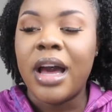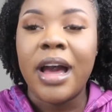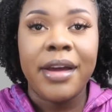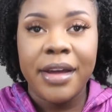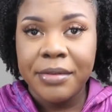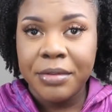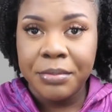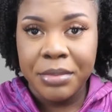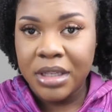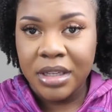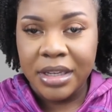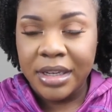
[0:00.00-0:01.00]
I haven't
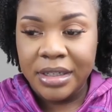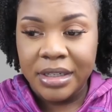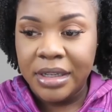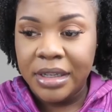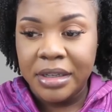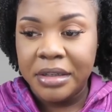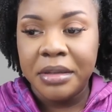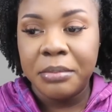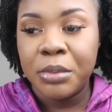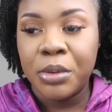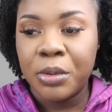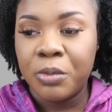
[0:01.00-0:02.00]
been gaining any
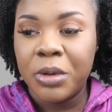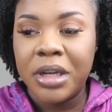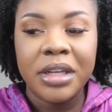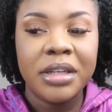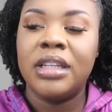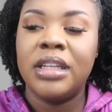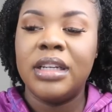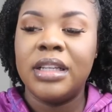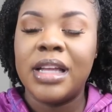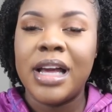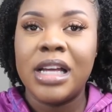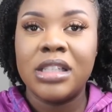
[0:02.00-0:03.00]
more weight in the
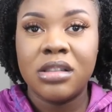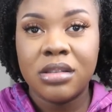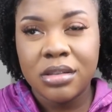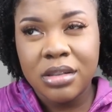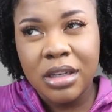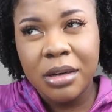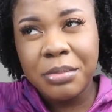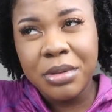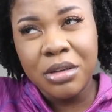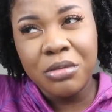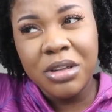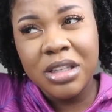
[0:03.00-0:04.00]
last
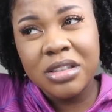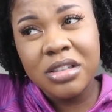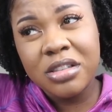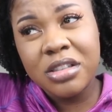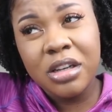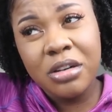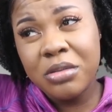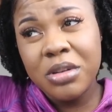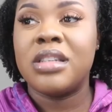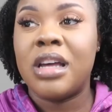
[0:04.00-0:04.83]
couple of weeks or so.